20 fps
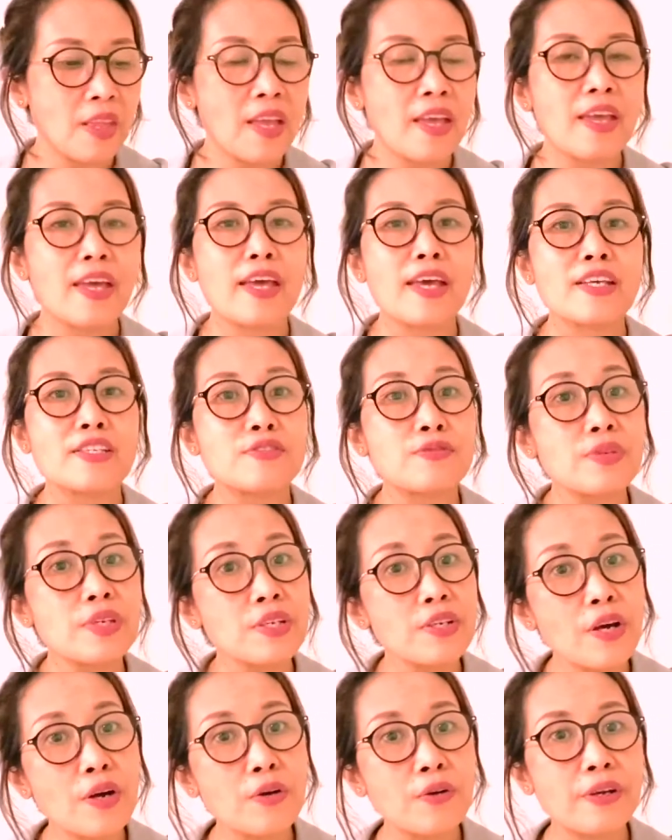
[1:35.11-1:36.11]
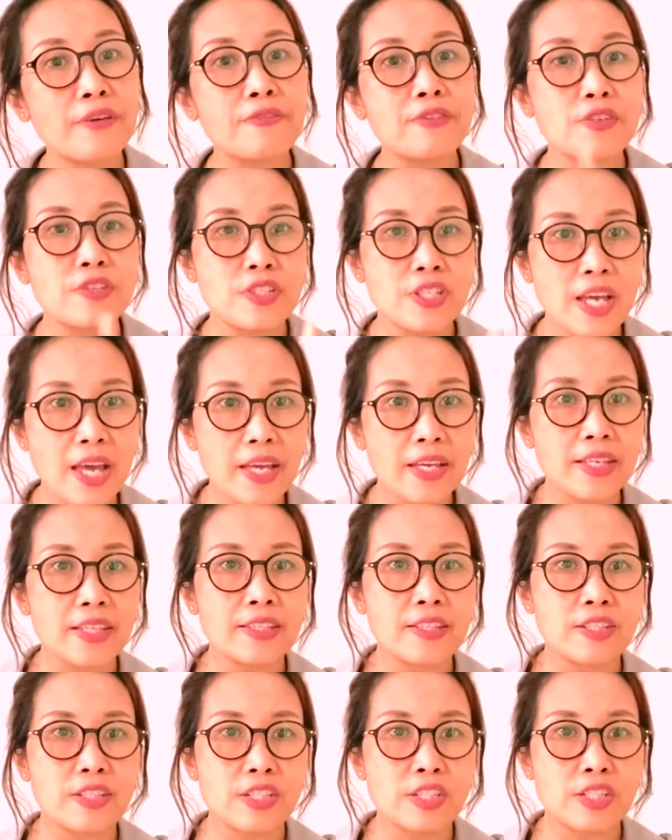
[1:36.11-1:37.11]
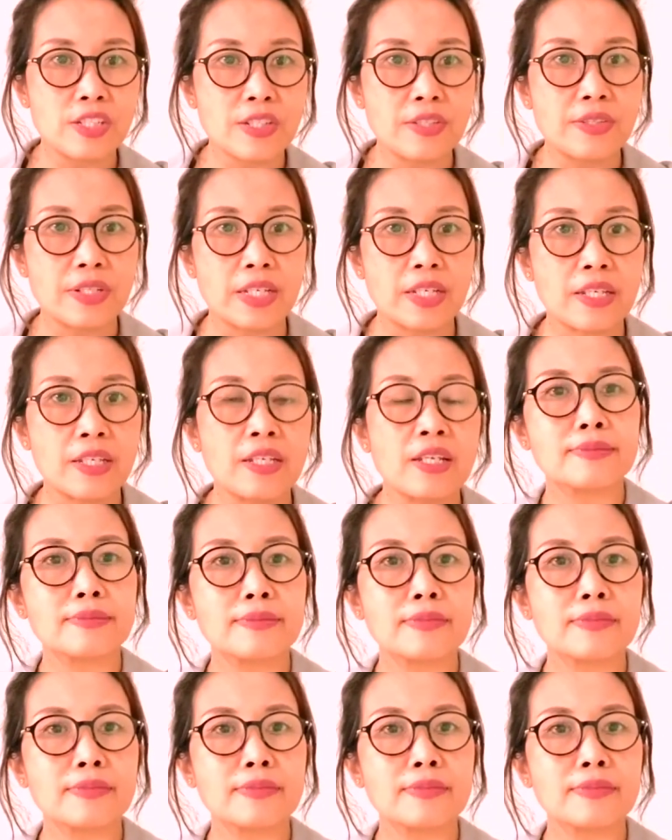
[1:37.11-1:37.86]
As we know, if you check in the dictionary,